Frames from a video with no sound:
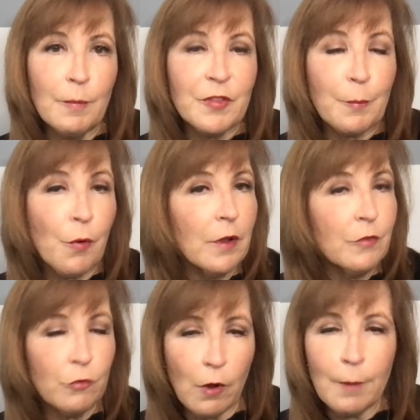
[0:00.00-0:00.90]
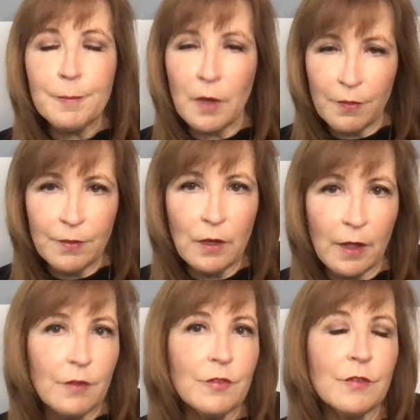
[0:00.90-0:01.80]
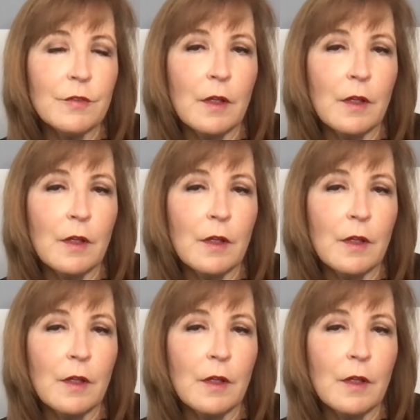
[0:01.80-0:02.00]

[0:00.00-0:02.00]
but the price dropped nonetheless.